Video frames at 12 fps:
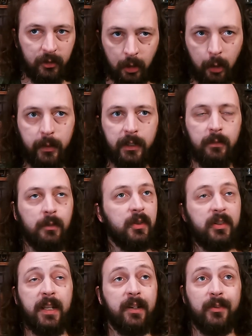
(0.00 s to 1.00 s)
going to
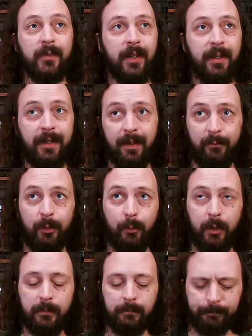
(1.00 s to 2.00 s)
satisfy
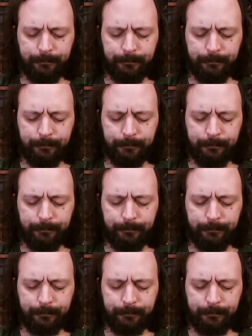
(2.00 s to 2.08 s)
everyone.